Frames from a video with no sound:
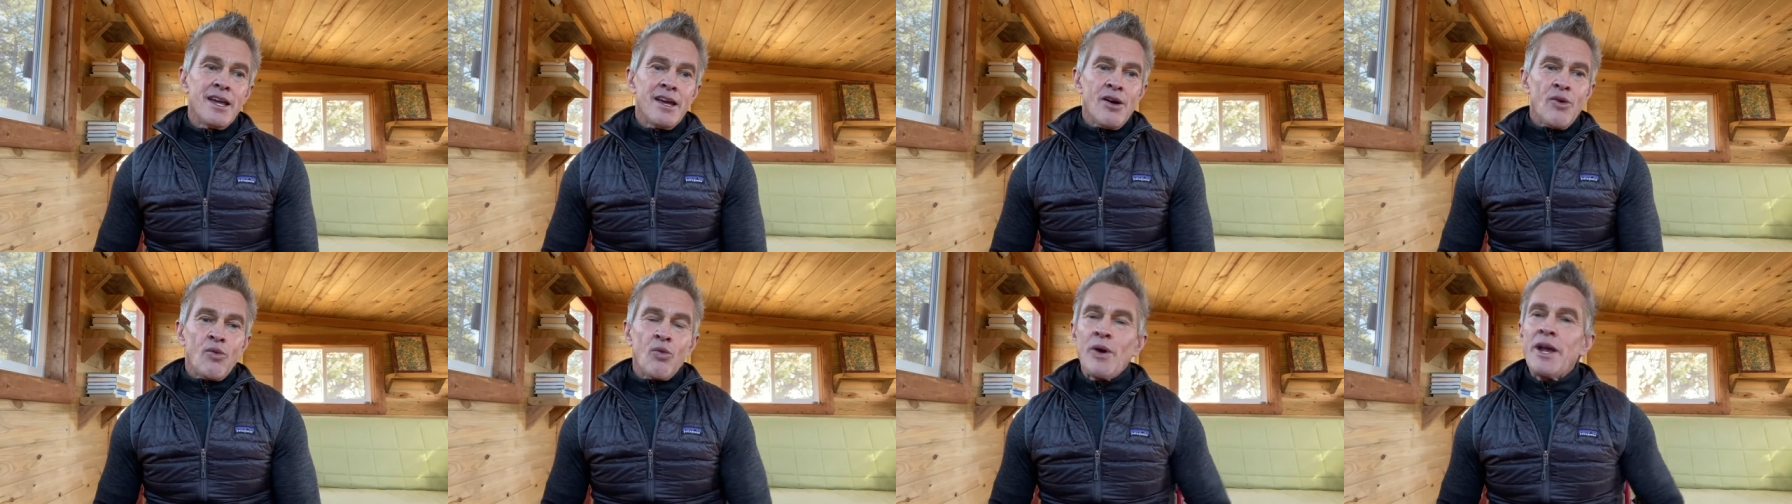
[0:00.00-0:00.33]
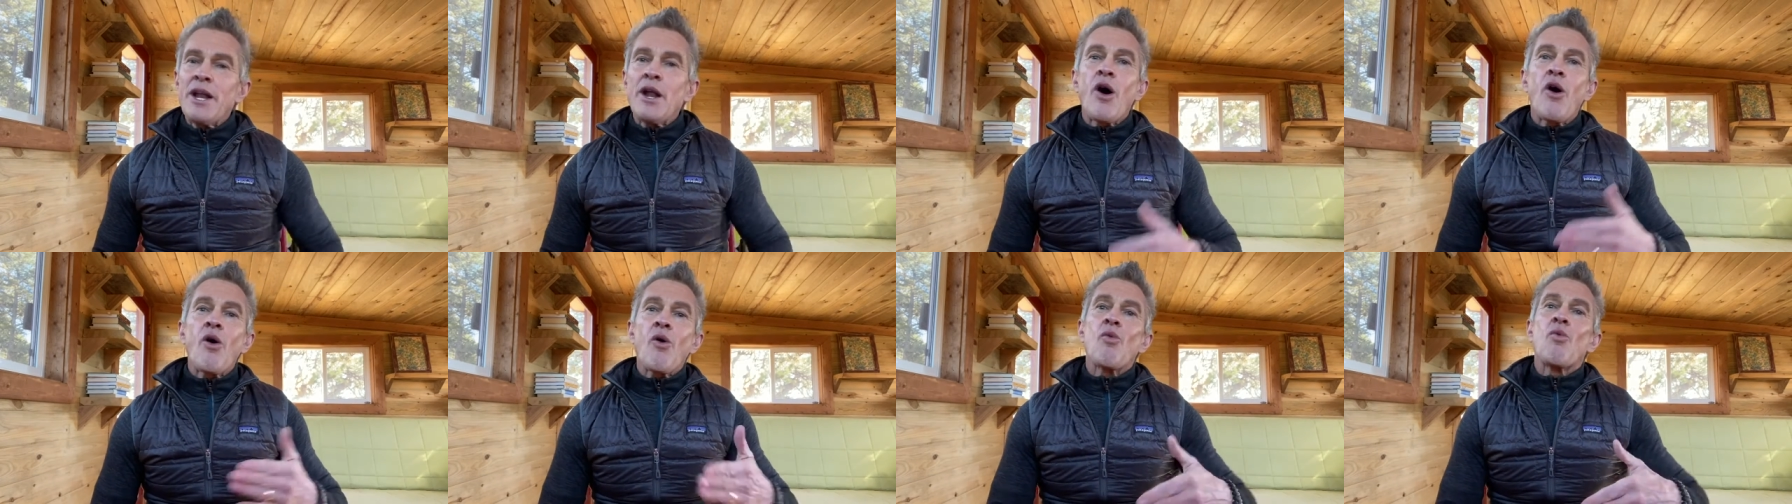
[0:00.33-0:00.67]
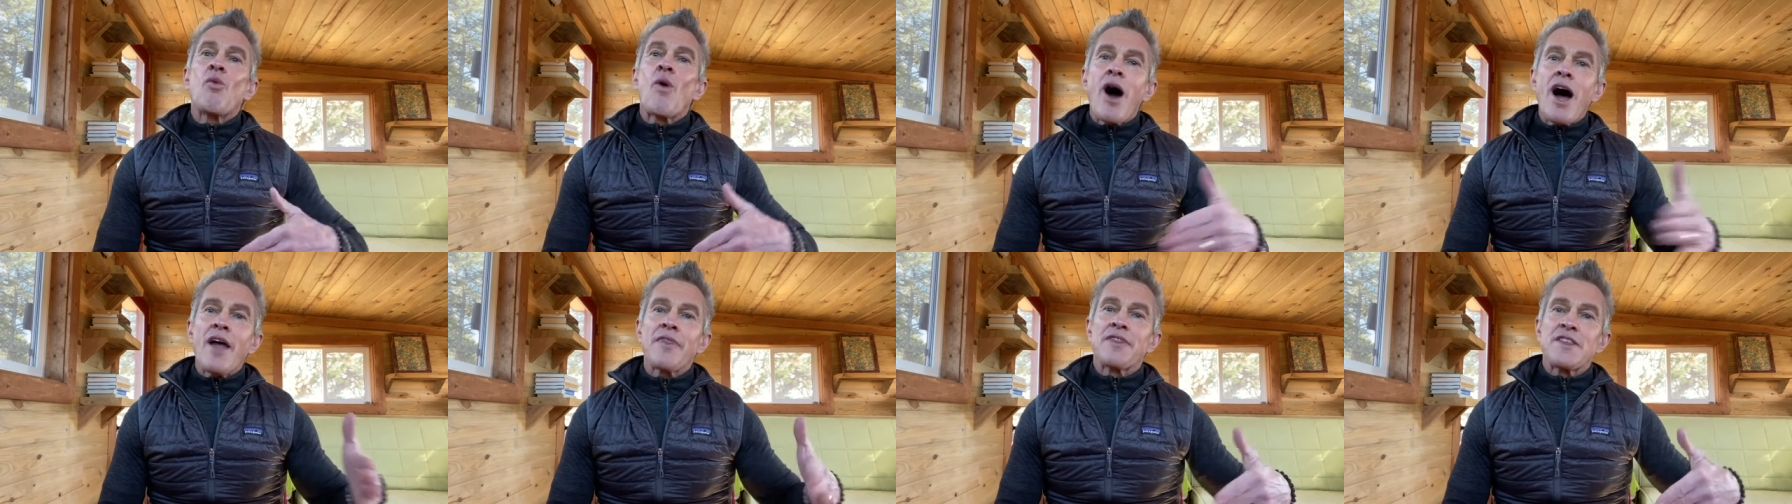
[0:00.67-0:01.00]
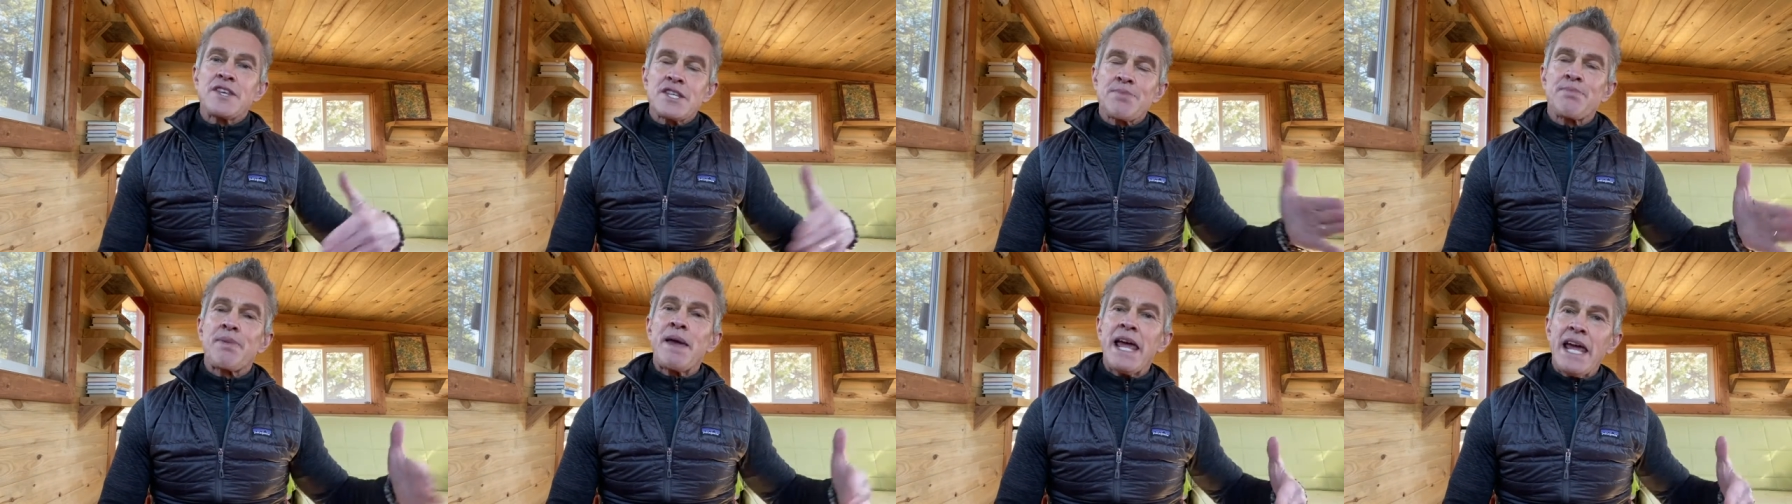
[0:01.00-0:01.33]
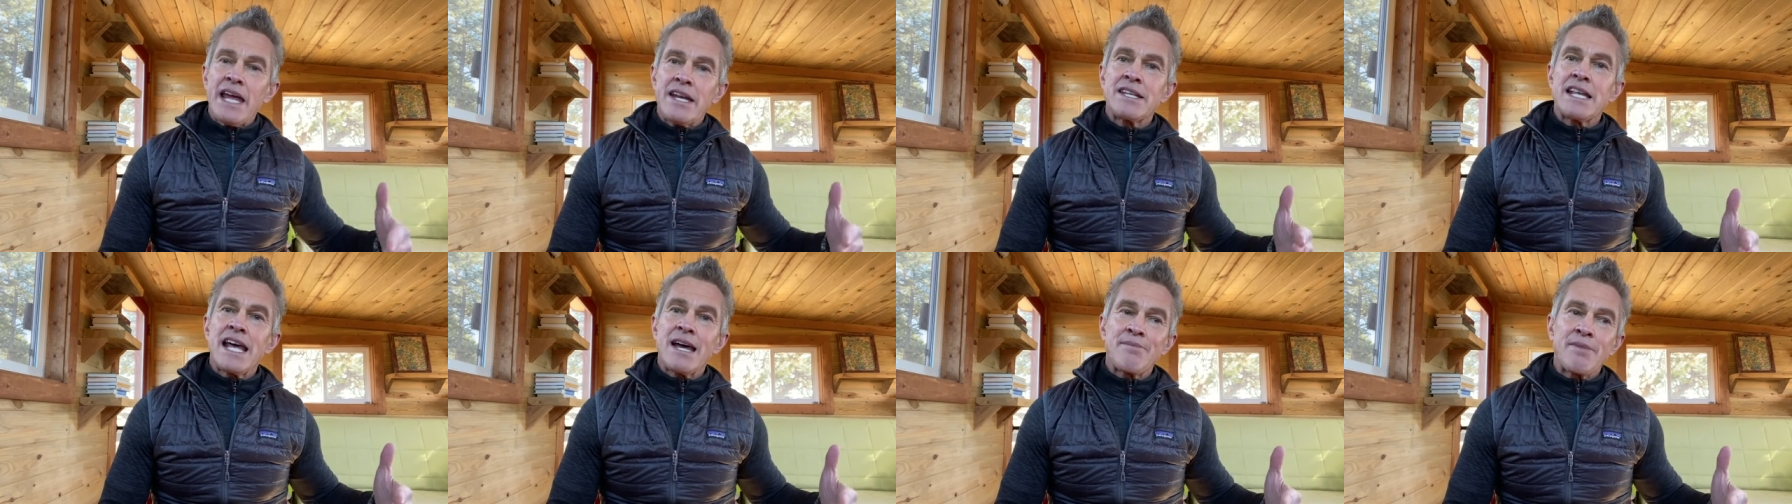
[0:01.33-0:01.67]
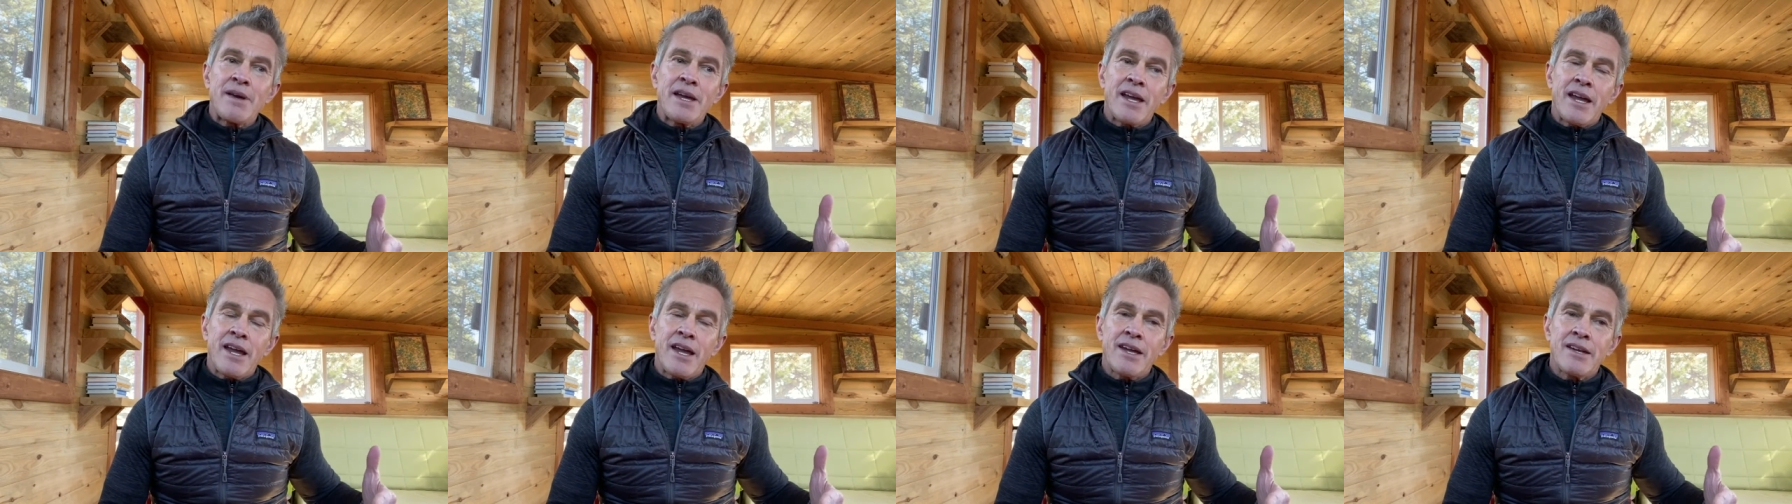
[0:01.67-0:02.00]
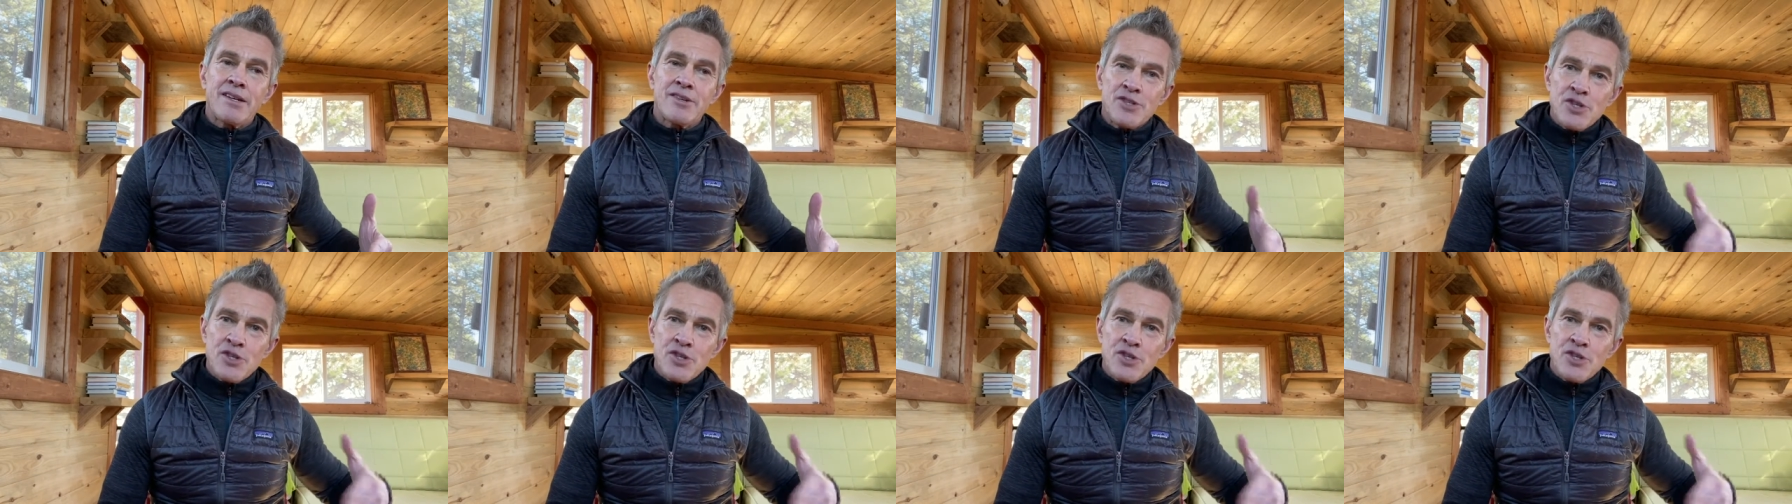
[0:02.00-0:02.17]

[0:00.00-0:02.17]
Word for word: We don't want this pandemic